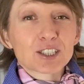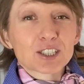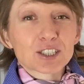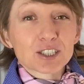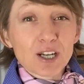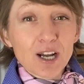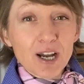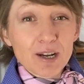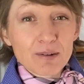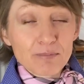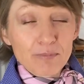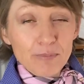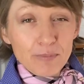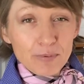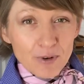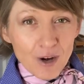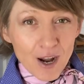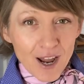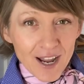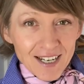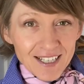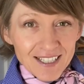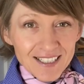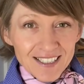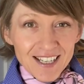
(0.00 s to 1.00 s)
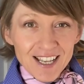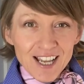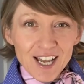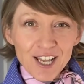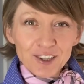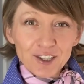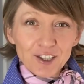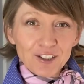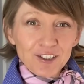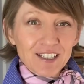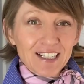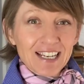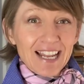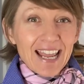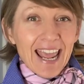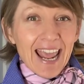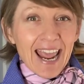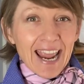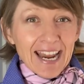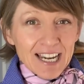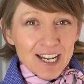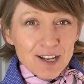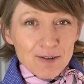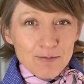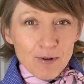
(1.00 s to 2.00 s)
Shine bright, don't let
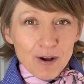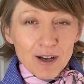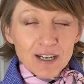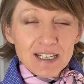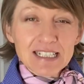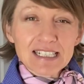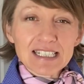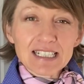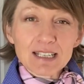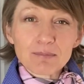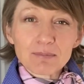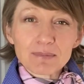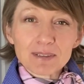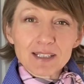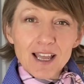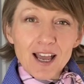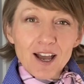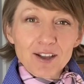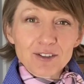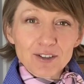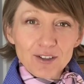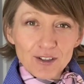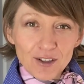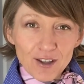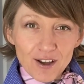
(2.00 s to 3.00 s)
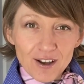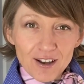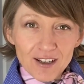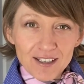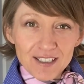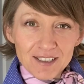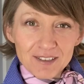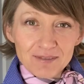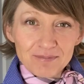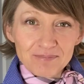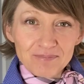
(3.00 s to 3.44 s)
anyone dim down your light.